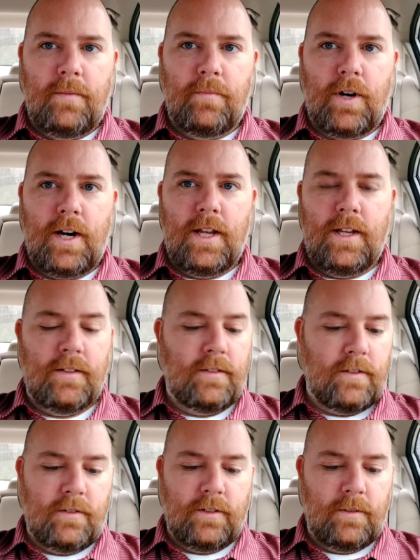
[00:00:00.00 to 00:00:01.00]
brains
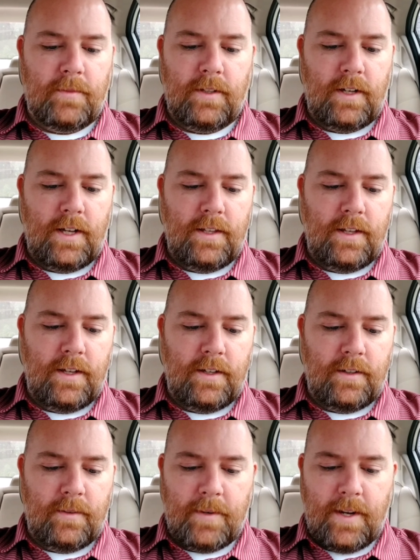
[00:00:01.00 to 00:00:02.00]
or something like that.
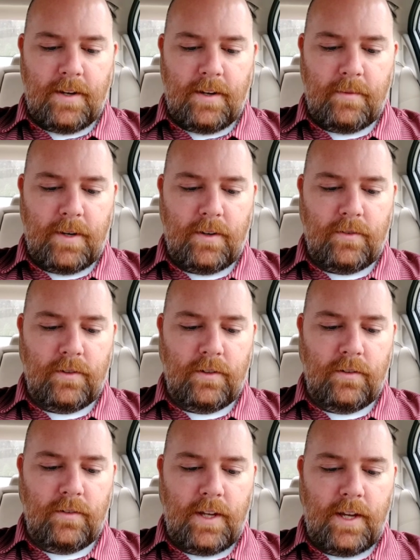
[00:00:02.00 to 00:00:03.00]
I'm not, I'm not going to
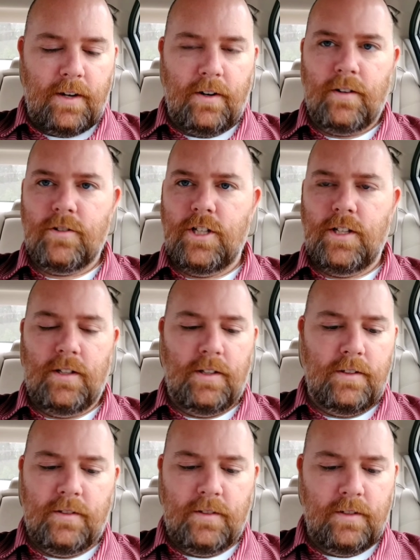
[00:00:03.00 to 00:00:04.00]
do that. Or
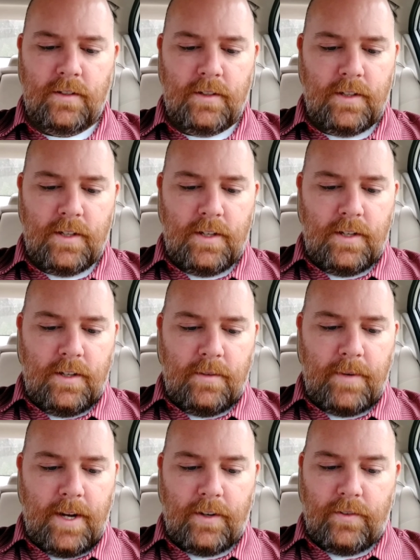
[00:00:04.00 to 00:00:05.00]
chitlins. I'm
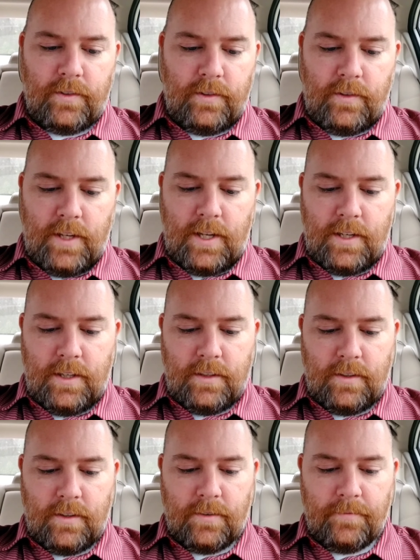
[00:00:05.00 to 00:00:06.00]
not going to do that
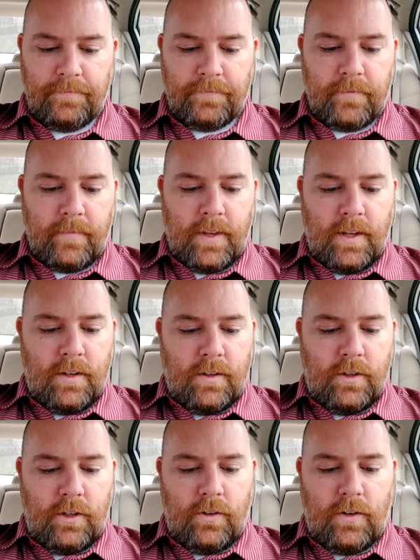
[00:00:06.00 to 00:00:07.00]
either.
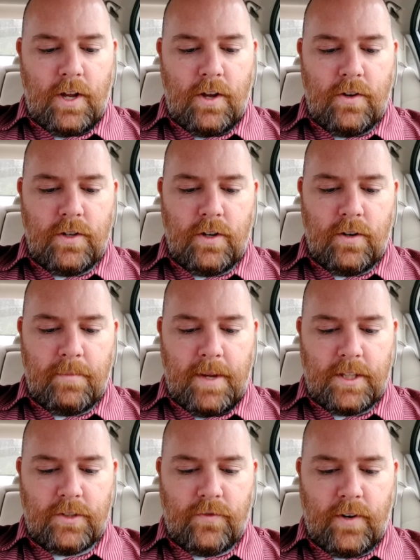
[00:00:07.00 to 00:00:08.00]
Do you know your
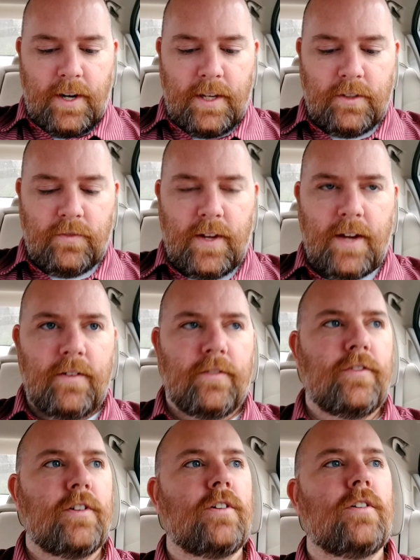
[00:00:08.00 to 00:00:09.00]
best friend's favorite
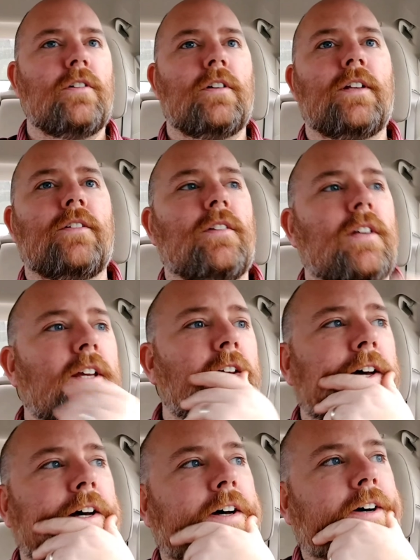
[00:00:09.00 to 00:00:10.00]
food? Let's see.
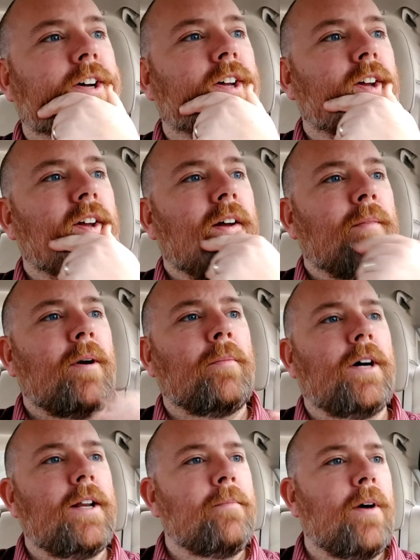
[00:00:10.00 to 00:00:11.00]
Uh, my
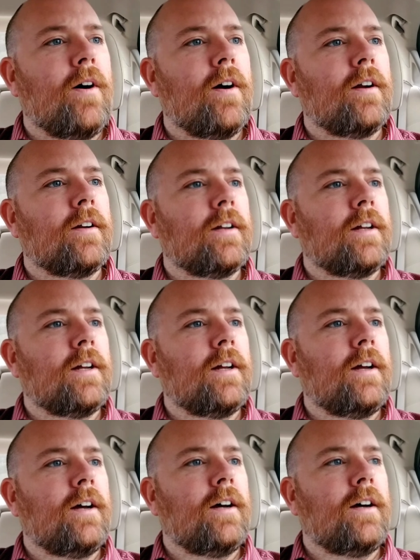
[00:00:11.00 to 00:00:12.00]
buddy Mark,
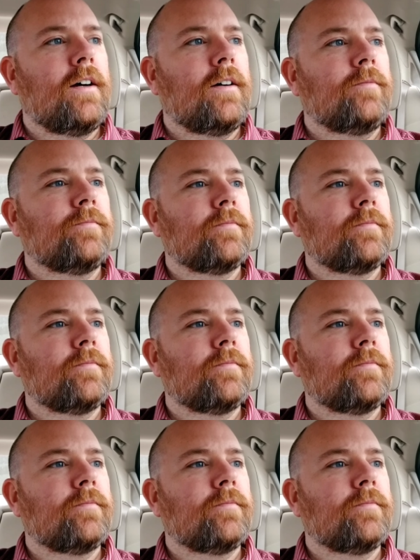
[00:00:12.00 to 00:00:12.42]
uh,